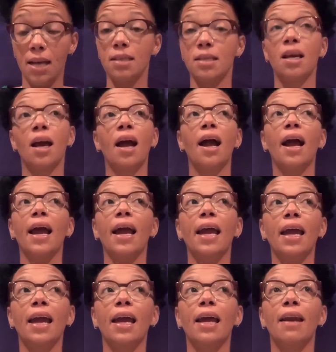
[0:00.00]
And
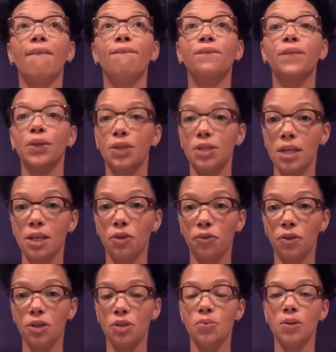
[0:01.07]
first things first, we're gonna
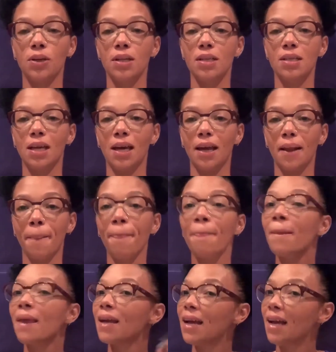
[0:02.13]
say, hey